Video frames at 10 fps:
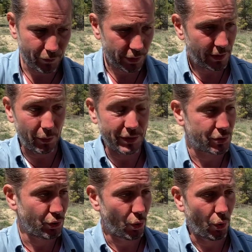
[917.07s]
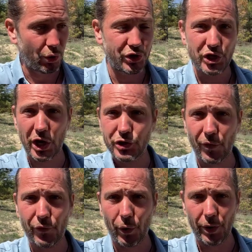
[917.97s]
There is no change
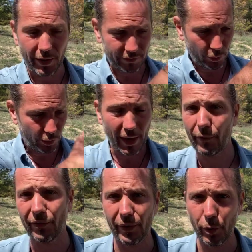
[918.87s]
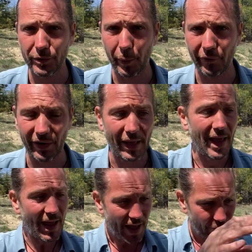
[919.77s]
of word and so on. Everything was perfect.
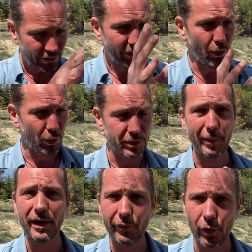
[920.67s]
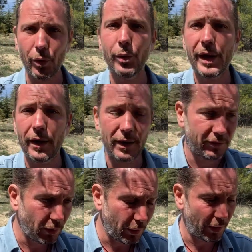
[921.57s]
Everything was a metaphor regarding
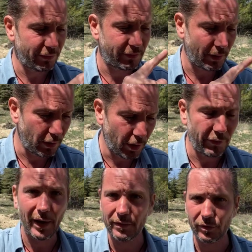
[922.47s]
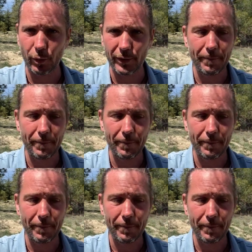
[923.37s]
tolerance, love, and so on.